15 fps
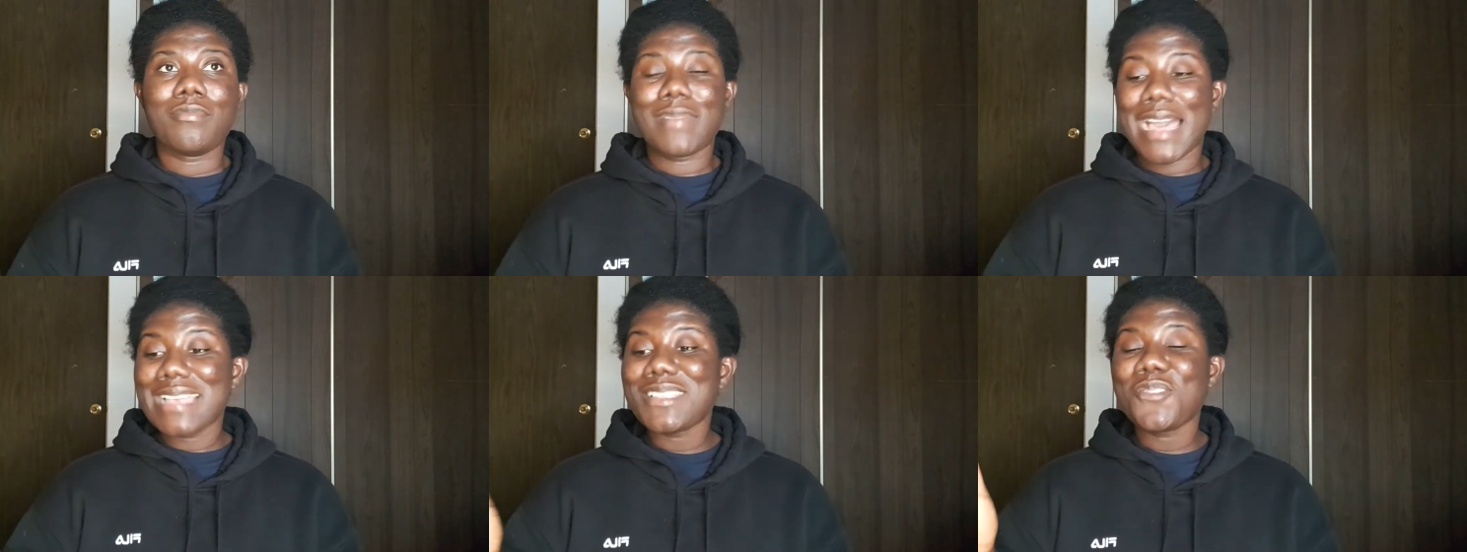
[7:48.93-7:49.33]

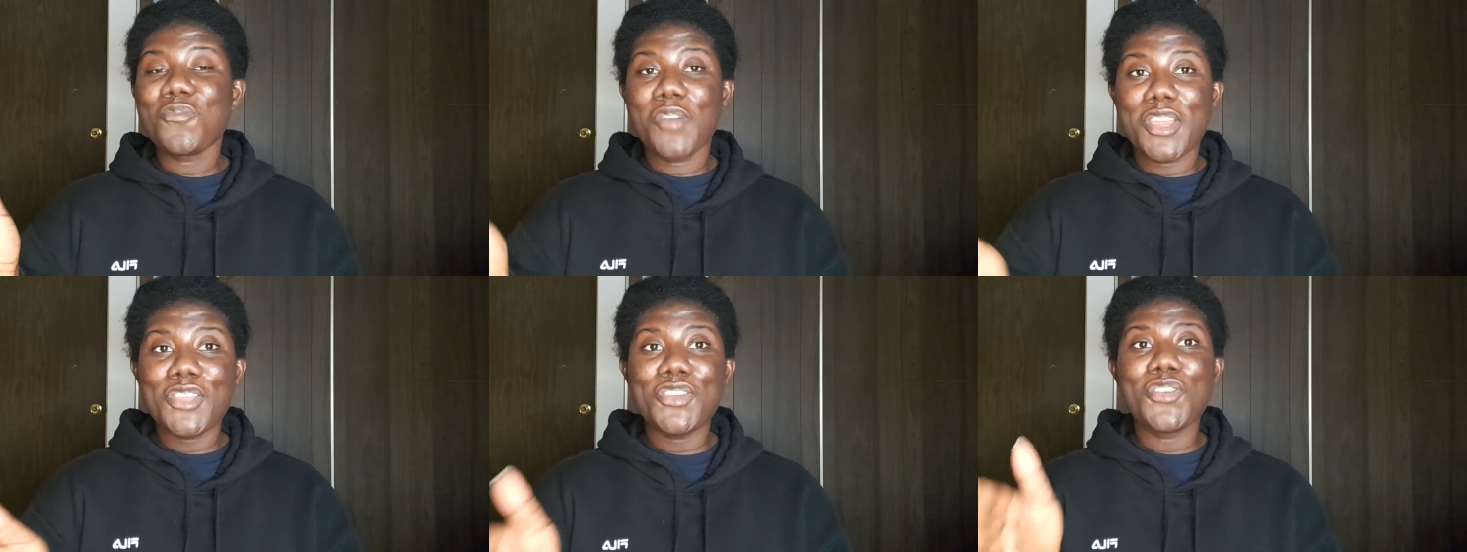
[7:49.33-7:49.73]
as and
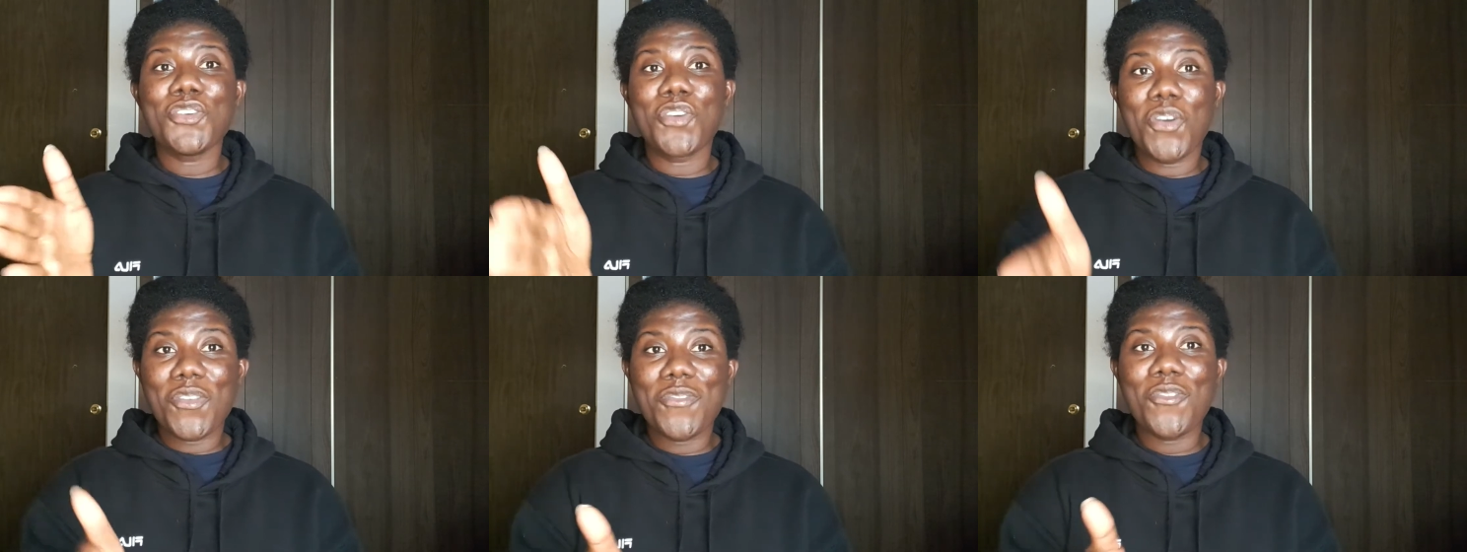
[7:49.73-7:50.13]
when you
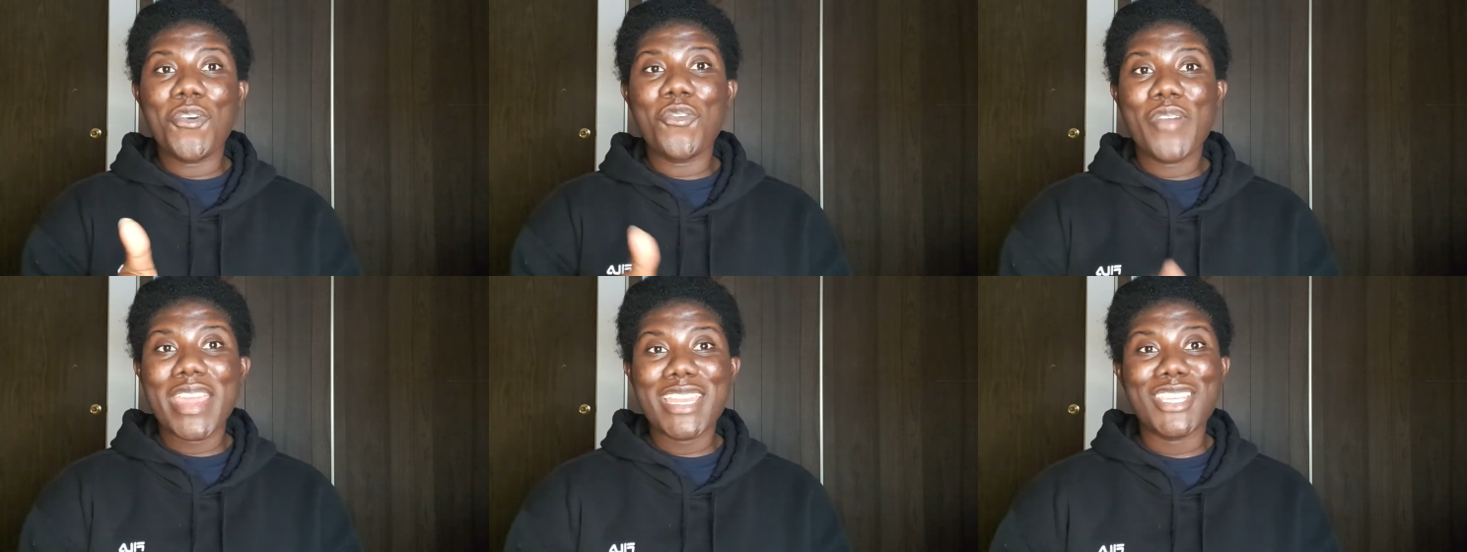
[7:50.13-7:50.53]
go
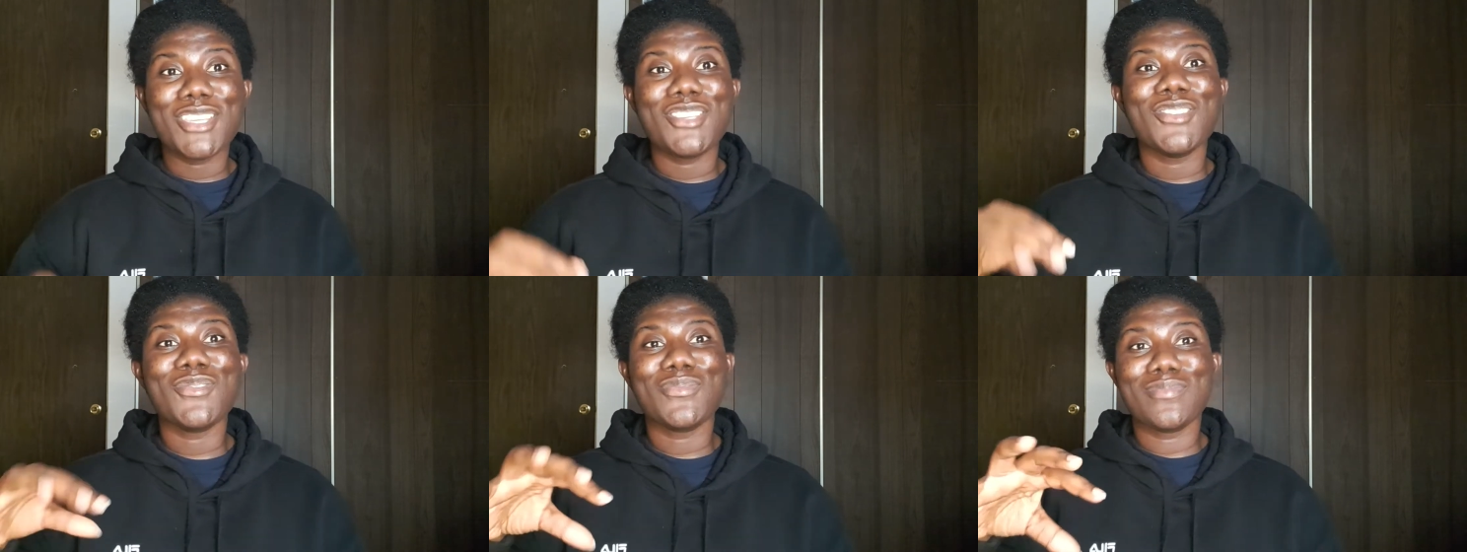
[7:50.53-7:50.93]
forward,
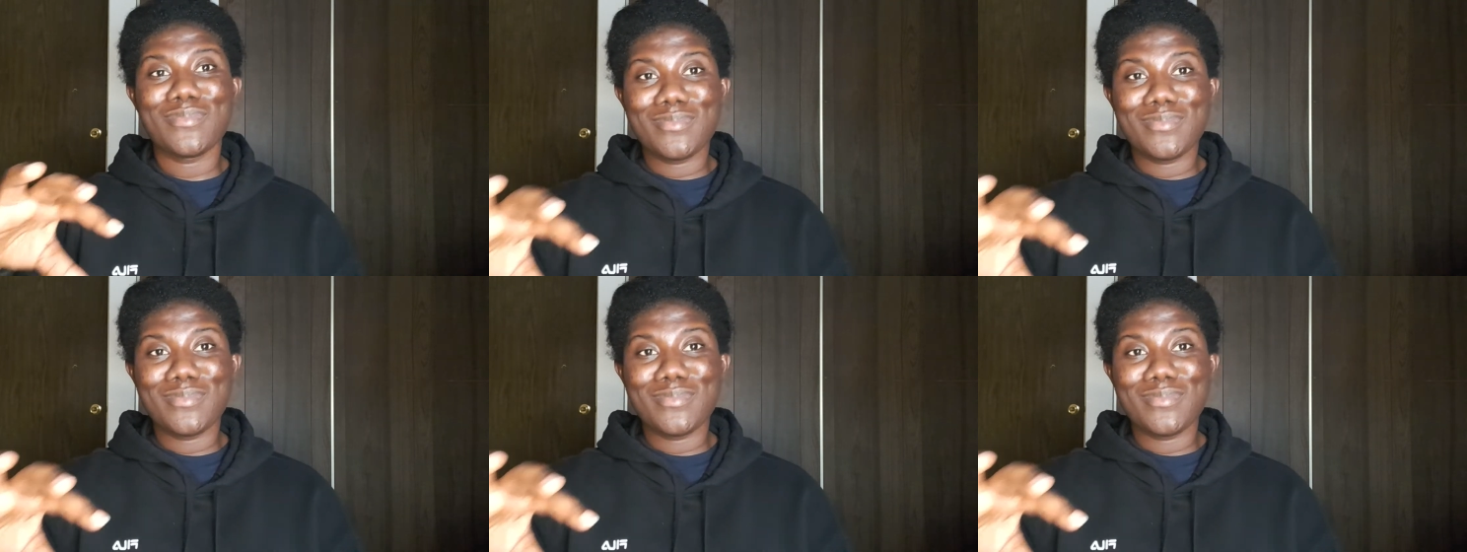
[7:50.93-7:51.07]
you